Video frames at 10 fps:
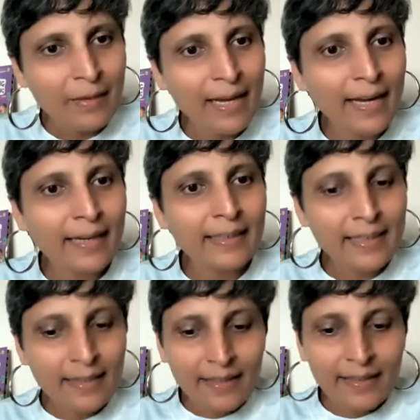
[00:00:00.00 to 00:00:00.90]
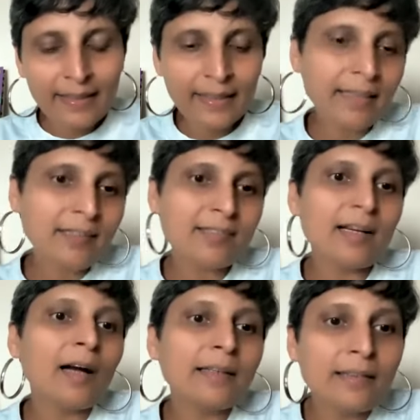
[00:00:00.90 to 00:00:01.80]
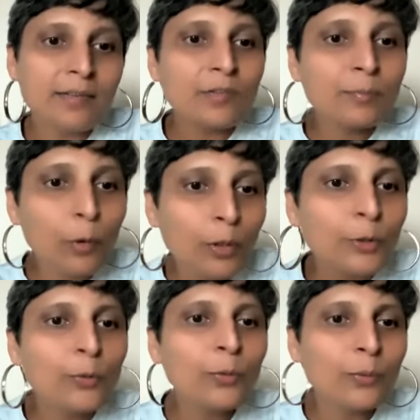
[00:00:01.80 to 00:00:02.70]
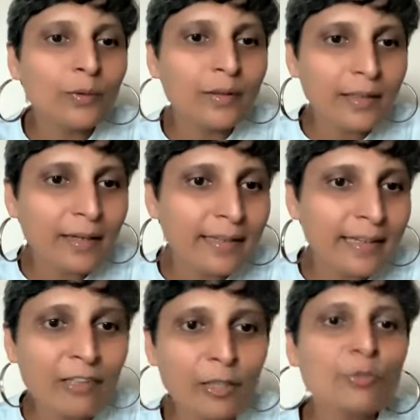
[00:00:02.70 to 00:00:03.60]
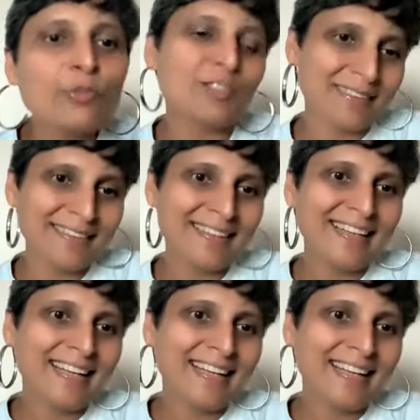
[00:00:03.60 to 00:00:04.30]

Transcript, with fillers: and he started this Bultu revolution,